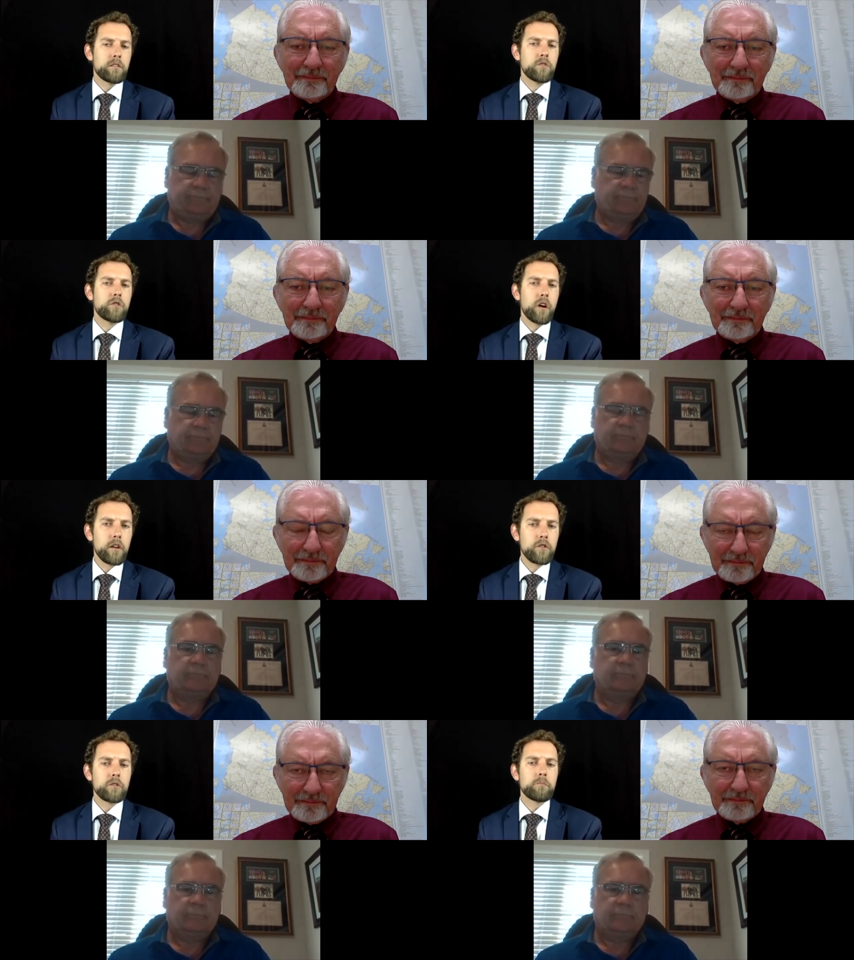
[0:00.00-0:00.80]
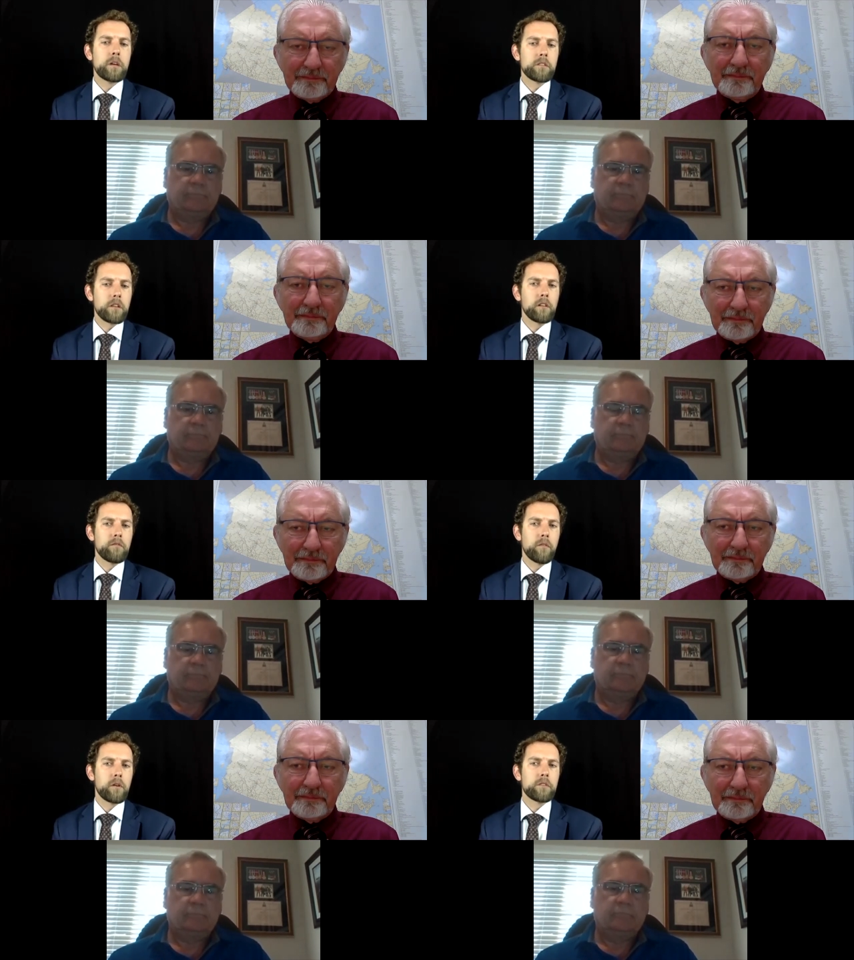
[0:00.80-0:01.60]
Speaker 1: judge who's basically
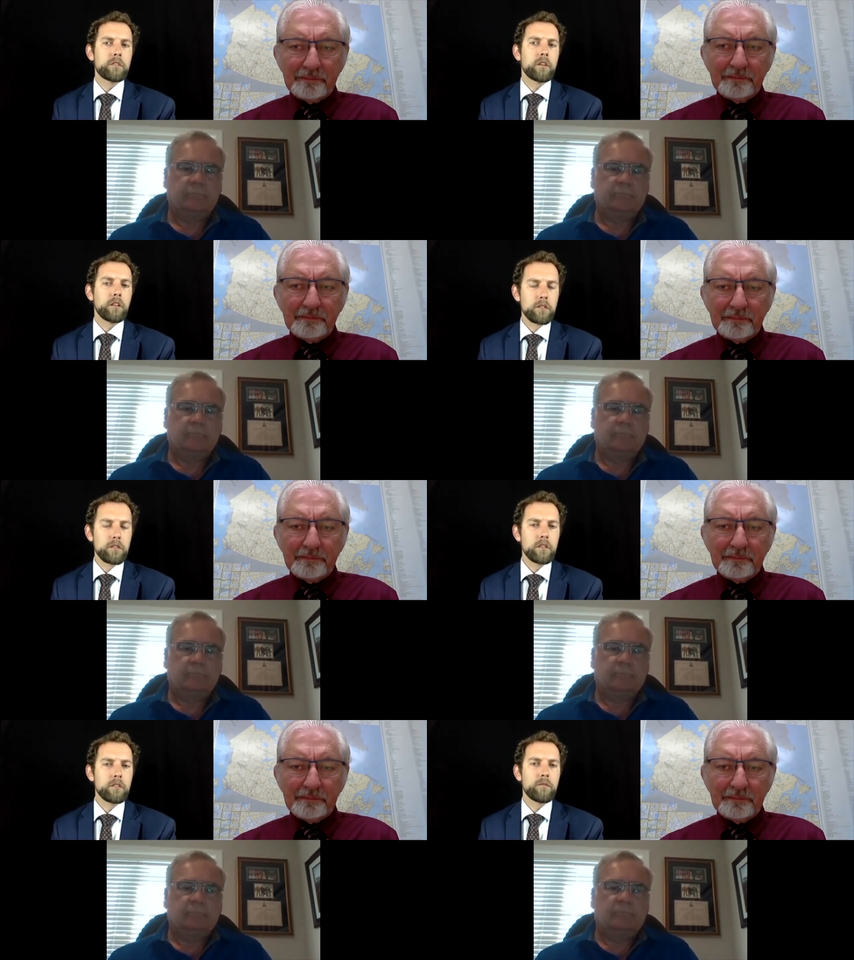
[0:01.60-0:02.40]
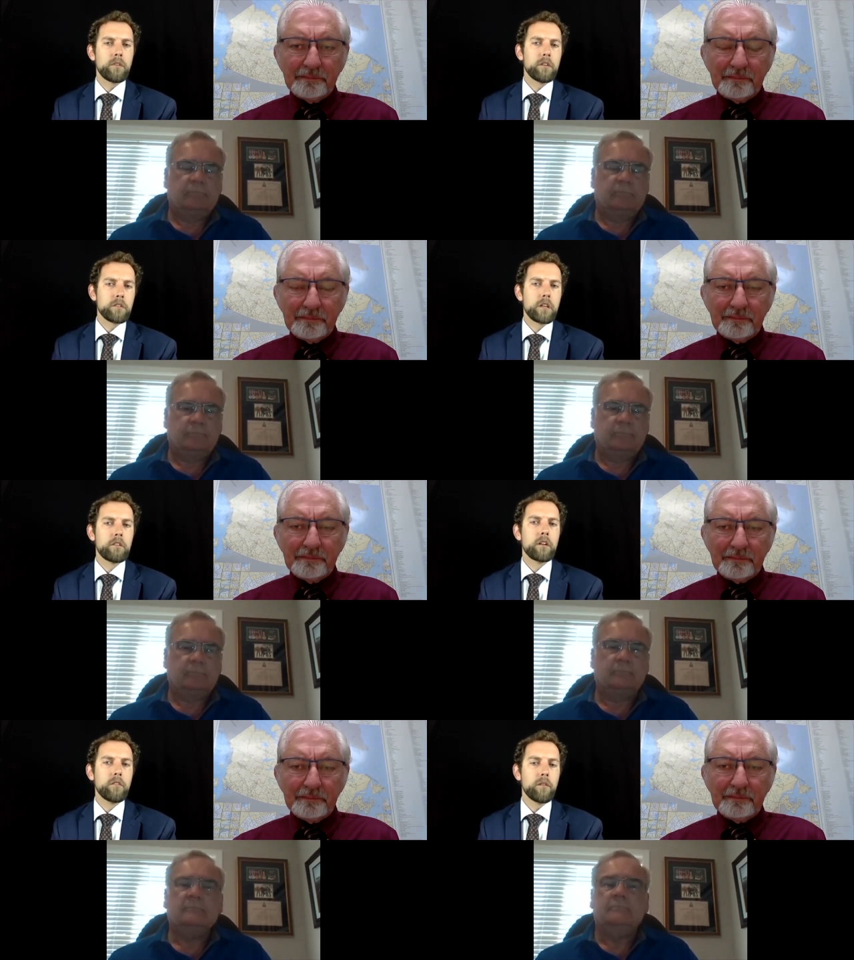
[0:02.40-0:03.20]
foisting this, this false
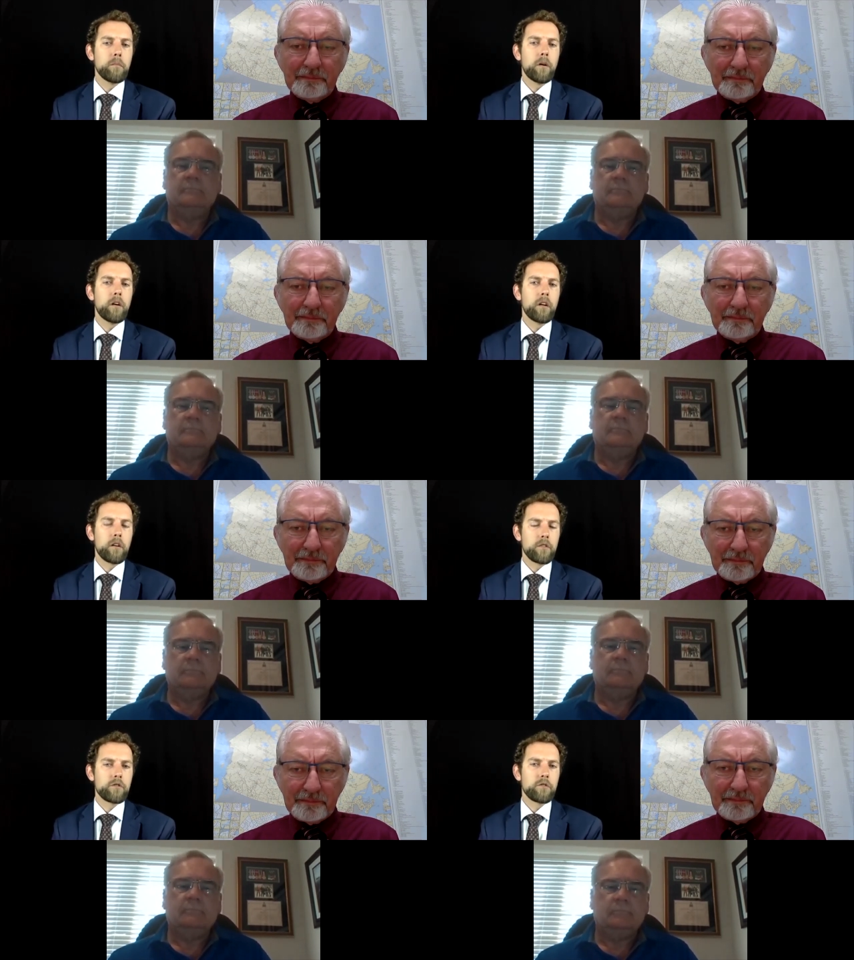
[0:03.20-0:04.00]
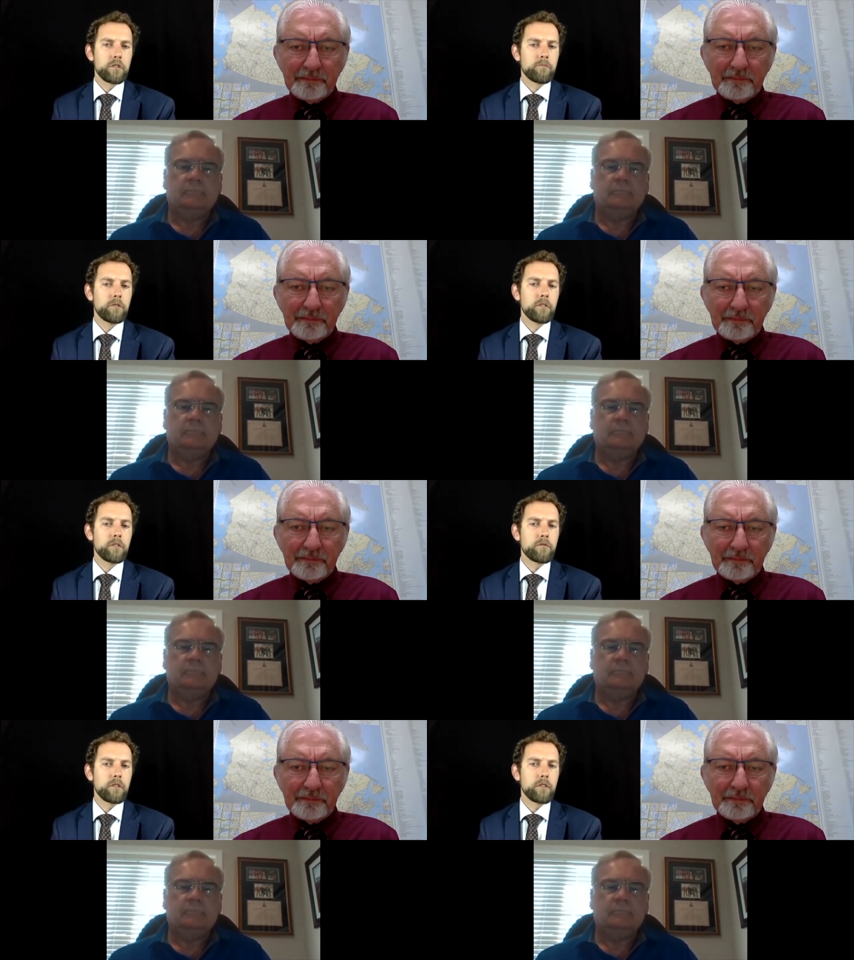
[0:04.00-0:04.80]
narrative upon our
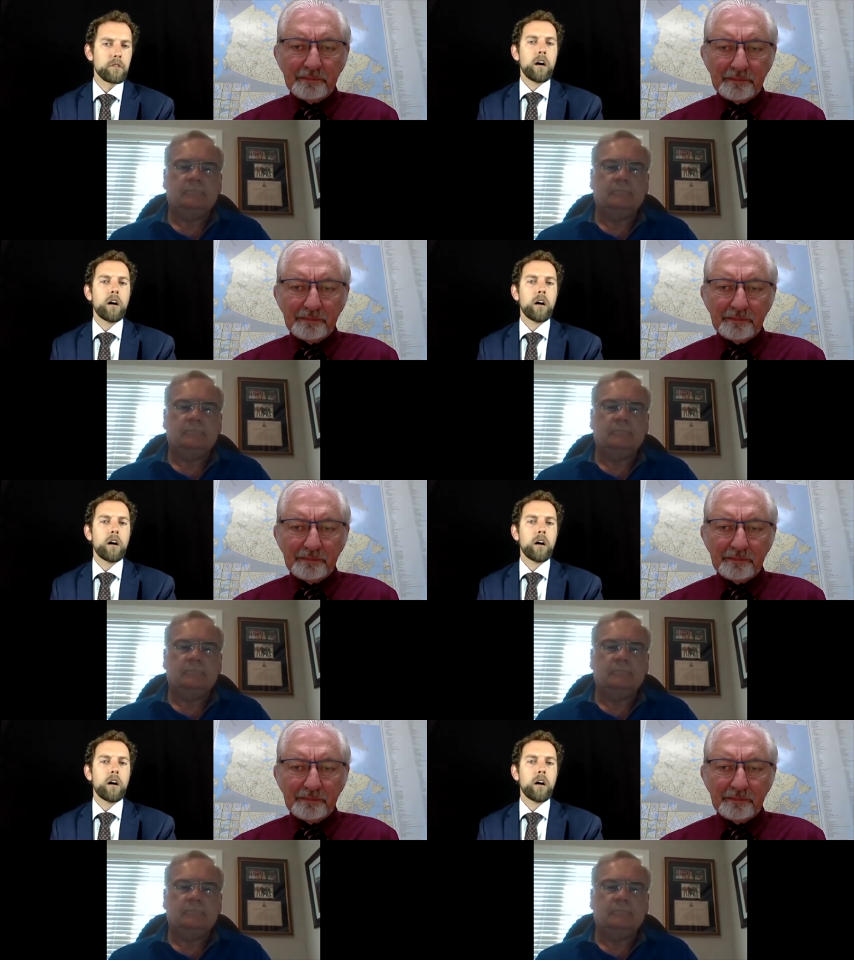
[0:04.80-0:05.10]
jurisprudence, right?